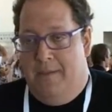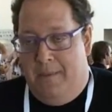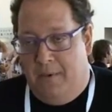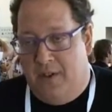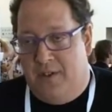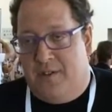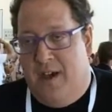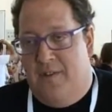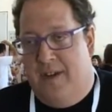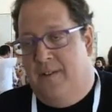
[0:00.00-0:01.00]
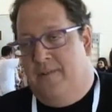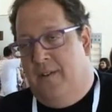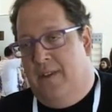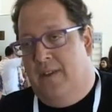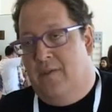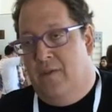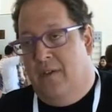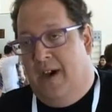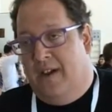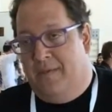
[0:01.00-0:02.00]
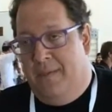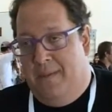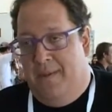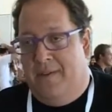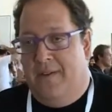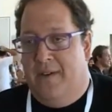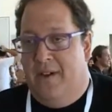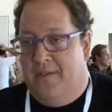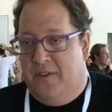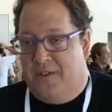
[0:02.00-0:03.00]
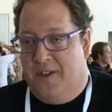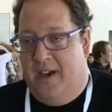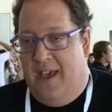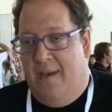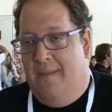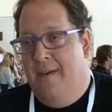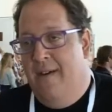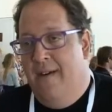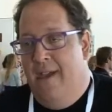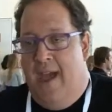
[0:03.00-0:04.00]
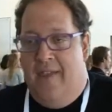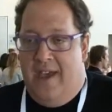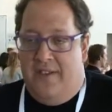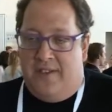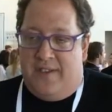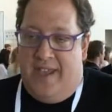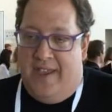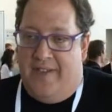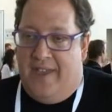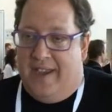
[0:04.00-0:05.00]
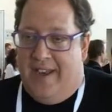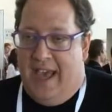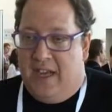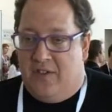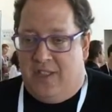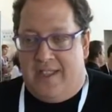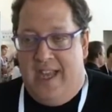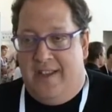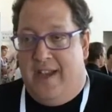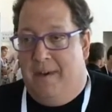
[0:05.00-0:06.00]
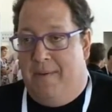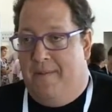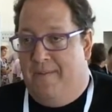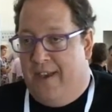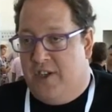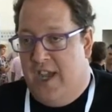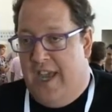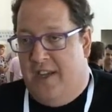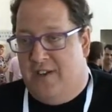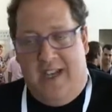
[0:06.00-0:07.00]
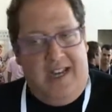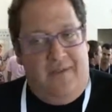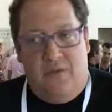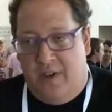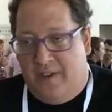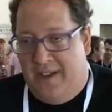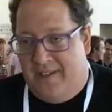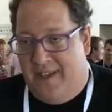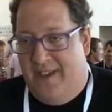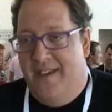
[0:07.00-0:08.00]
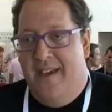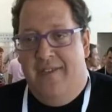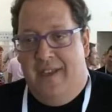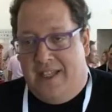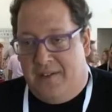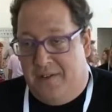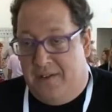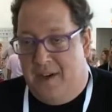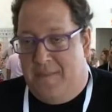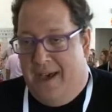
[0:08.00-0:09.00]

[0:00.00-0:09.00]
People are discovering and feeling the Ruach maybe for the very first time, and they understand that they can actually stand up and affect change, not even realizing that's what they're